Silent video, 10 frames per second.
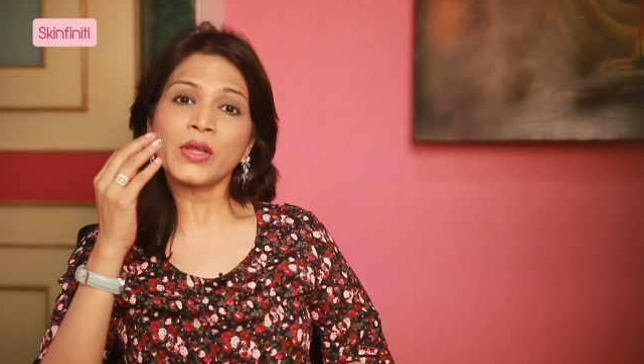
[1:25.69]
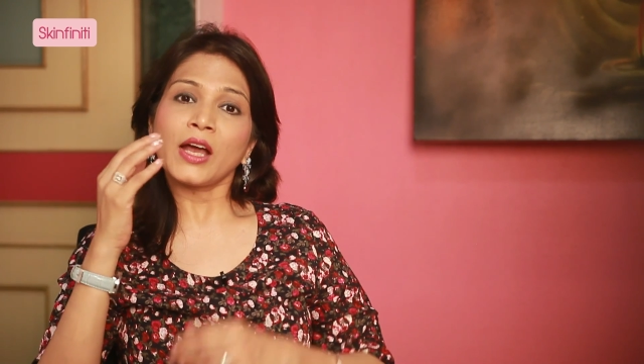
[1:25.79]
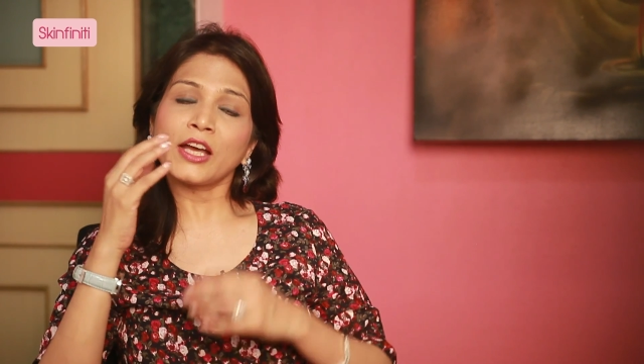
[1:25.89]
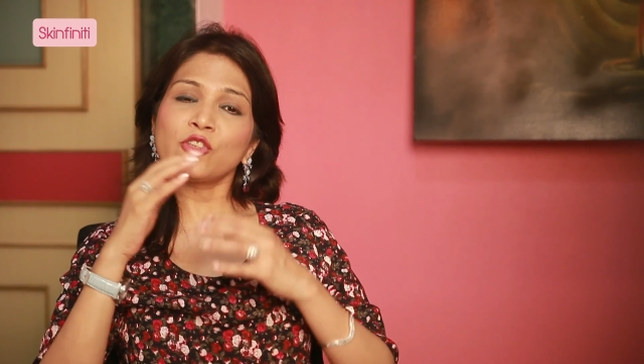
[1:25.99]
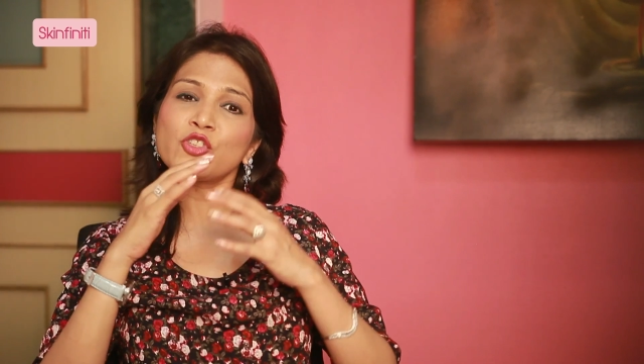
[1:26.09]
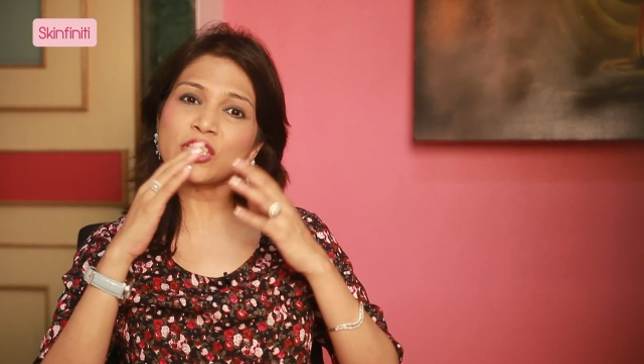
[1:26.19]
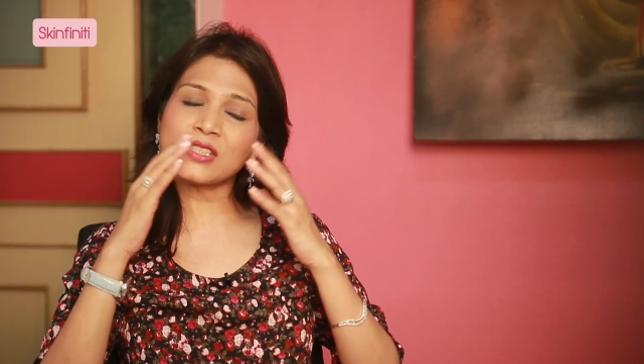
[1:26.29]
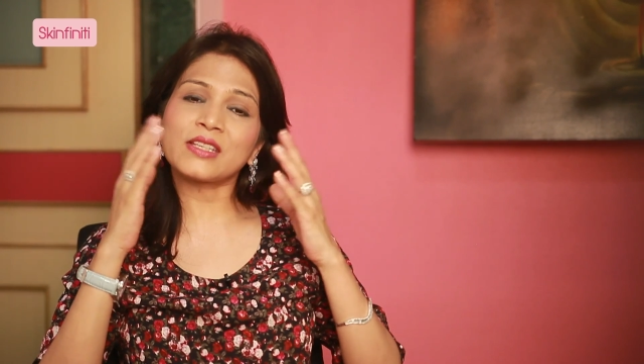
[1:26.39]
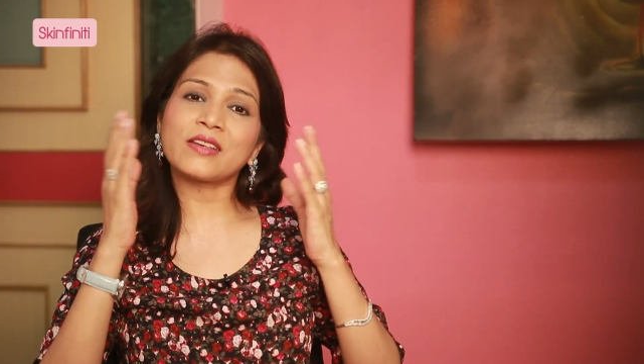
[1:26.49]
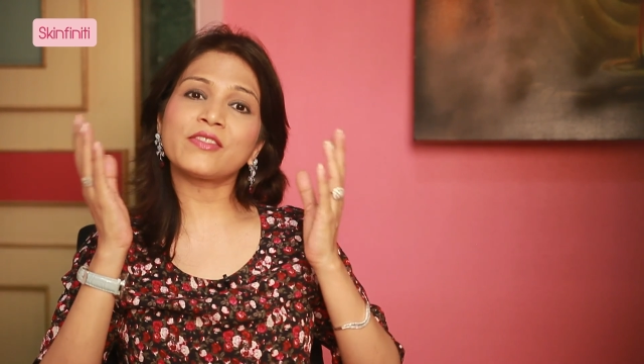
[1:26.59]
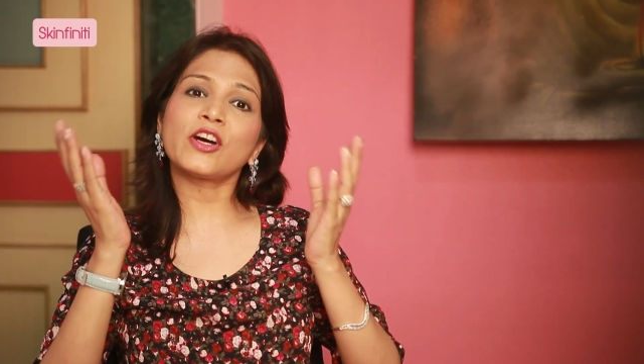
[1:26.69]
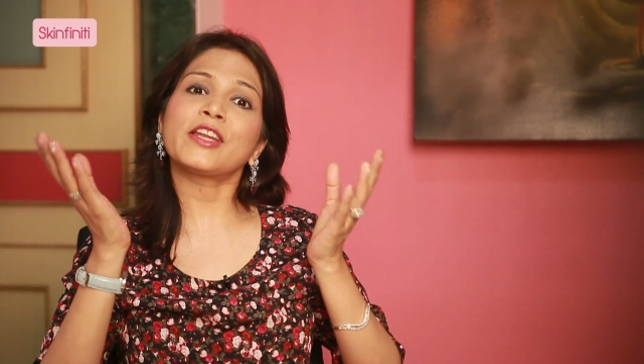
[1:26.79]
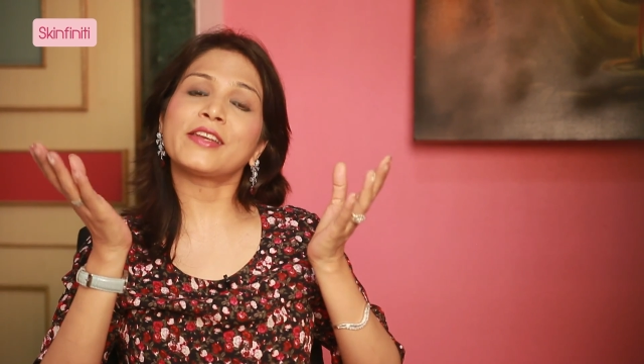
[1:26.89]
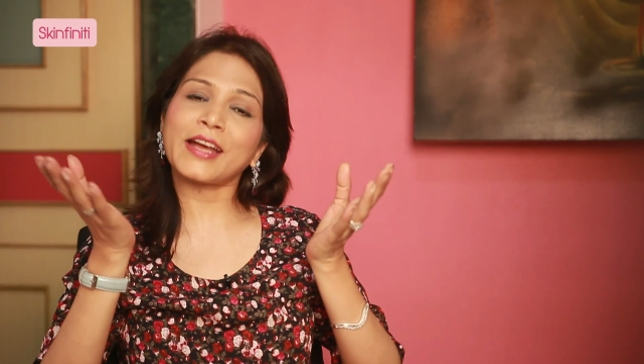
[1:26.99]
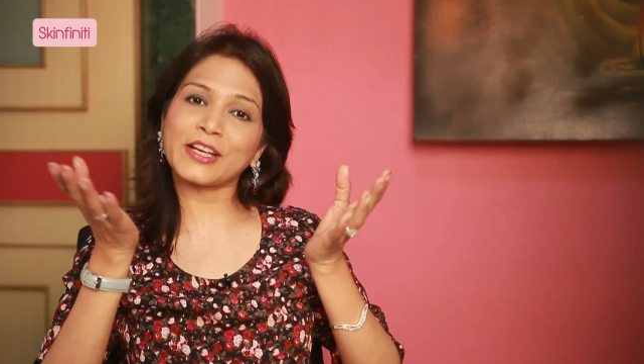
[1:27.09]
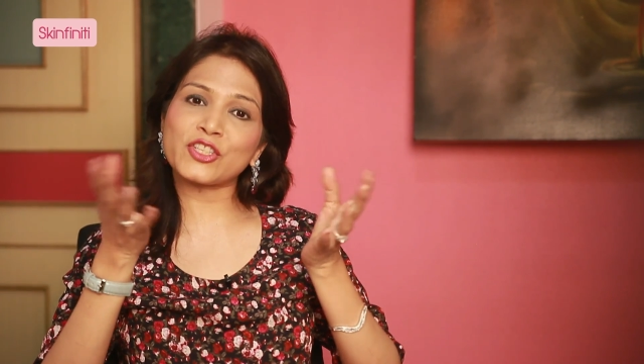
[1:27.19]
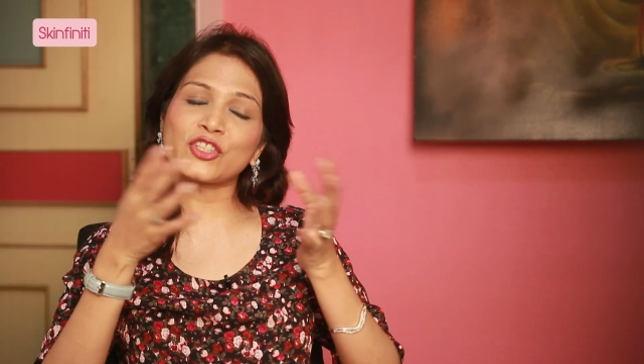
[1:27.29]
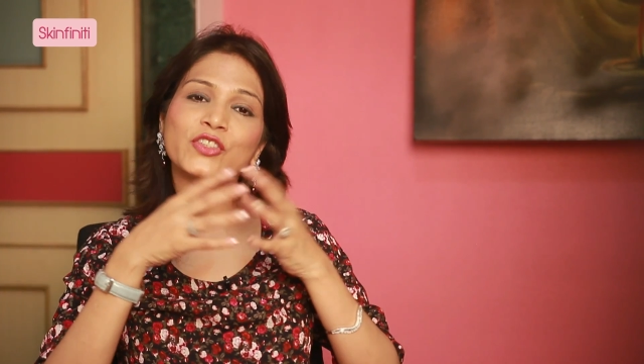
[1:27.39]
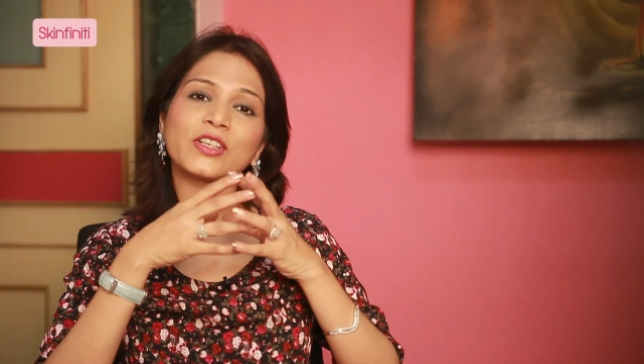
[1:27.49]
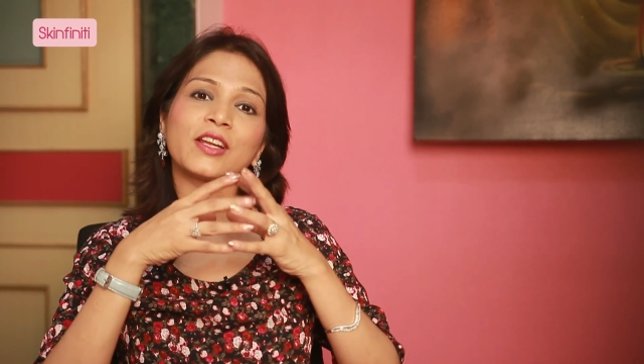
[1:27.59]
and you just give a
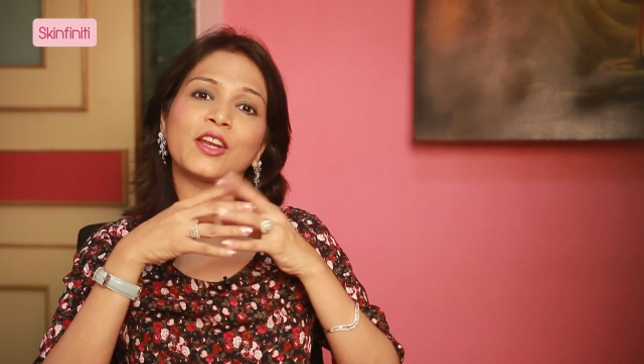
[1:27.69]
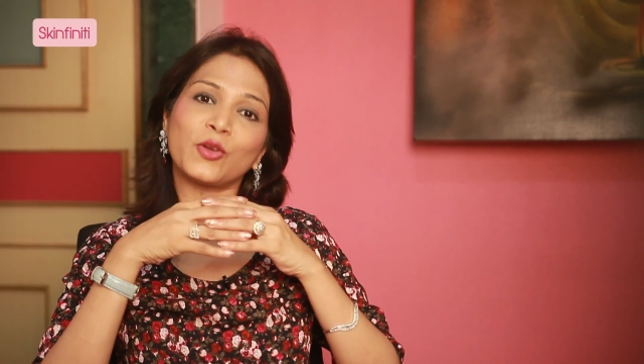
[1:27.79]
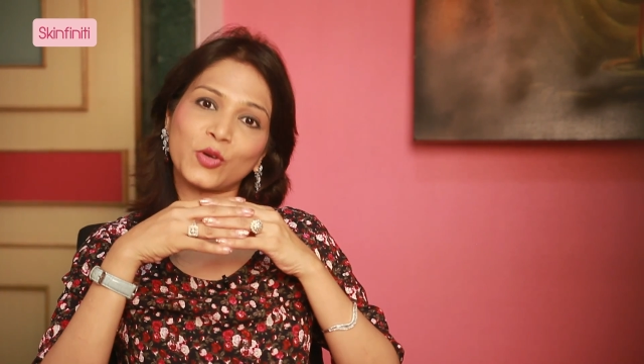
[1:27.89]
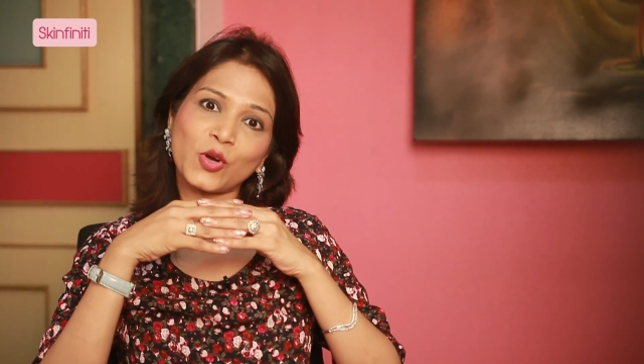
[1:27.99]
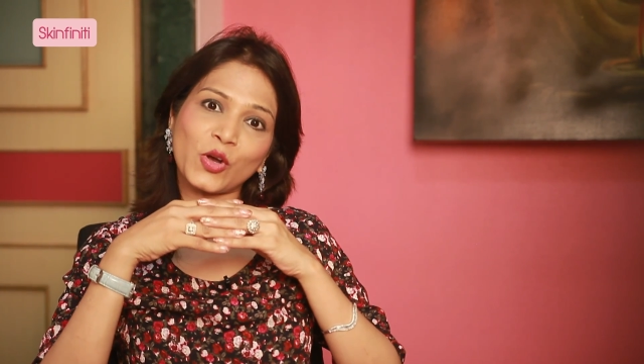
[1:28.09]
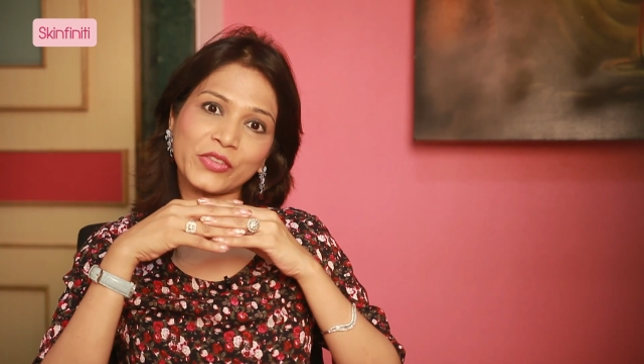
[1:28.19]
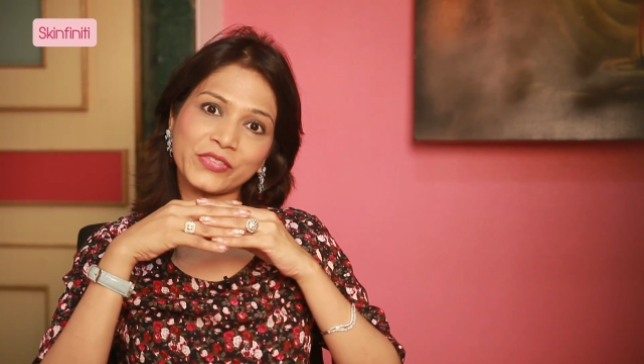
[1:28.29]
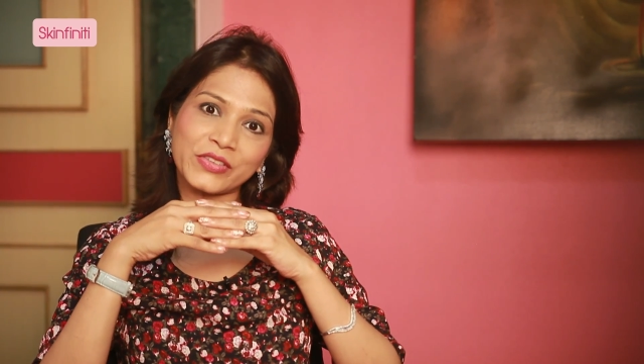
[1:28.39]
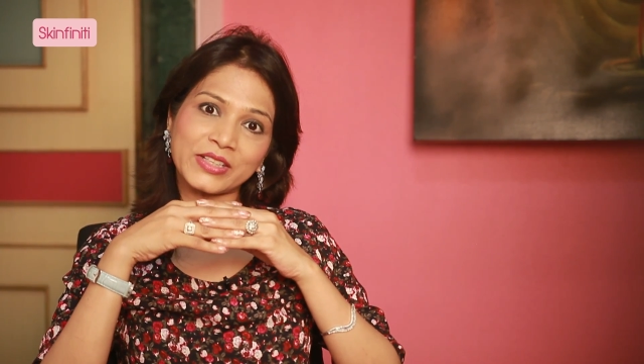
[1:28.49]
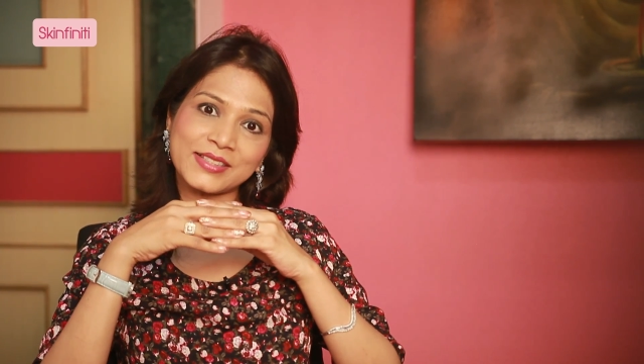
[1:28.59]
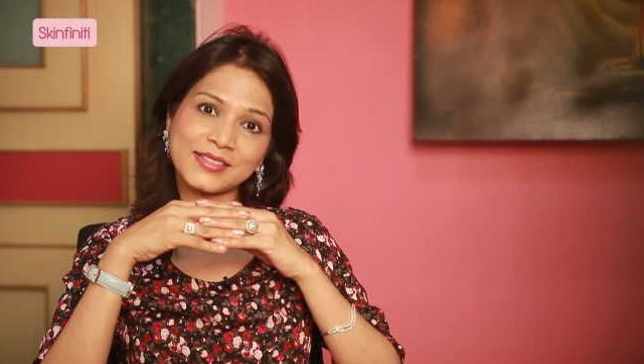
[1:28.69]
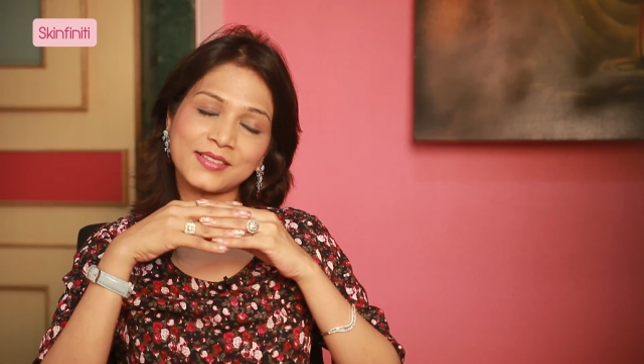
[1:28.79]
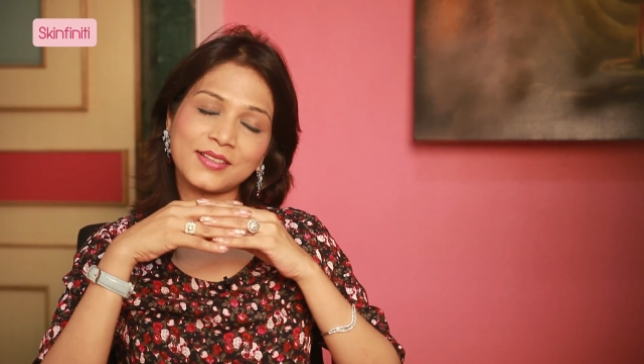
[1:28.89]
natural look on the face.